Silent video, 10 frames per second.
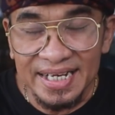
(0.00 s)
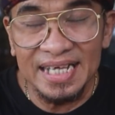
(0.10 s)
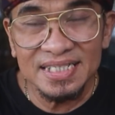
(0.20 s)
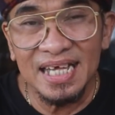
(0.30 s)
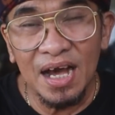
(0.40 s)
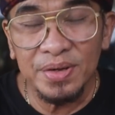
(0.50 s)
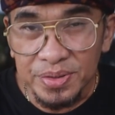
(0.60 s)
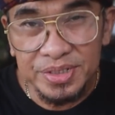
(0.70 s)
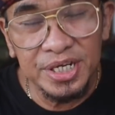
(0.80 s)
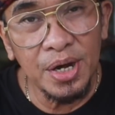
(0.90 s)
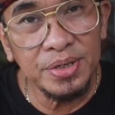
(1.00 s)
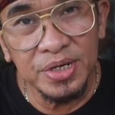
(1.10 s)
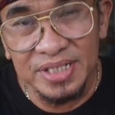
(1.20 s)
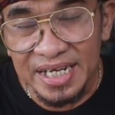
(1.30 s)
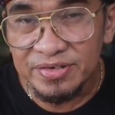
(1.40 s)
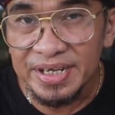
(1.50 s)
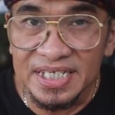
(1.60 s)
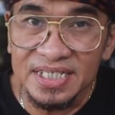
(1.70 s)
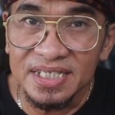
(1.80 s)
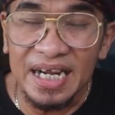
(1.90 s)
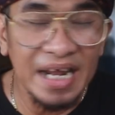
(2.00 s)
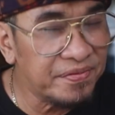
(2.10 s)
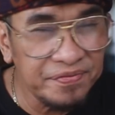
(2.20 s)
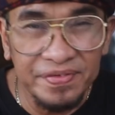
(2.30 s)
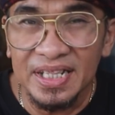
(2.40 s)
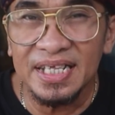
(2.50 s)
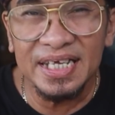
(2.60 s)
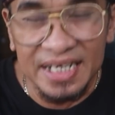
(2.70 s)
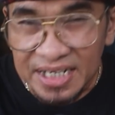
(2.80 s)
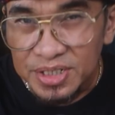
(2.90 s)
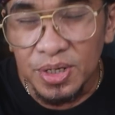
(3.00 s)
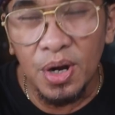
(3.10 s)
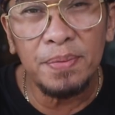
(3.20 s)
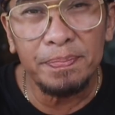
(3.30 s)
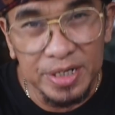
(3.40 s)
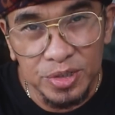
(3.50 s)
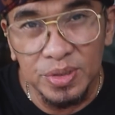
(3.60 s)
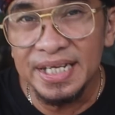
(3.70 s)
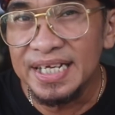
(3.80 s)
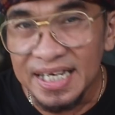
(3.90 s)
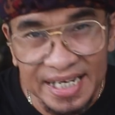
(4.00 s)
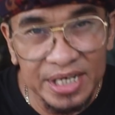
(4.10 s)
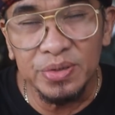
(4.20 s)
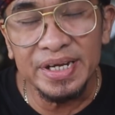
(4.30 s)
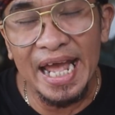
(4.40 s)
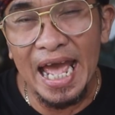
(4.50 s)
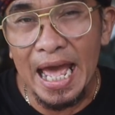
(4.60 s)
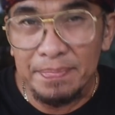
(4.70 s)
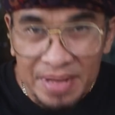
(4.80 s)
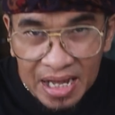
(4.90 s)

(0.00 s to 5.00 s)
that's how you download and register and fill in your Peduli Lindungi app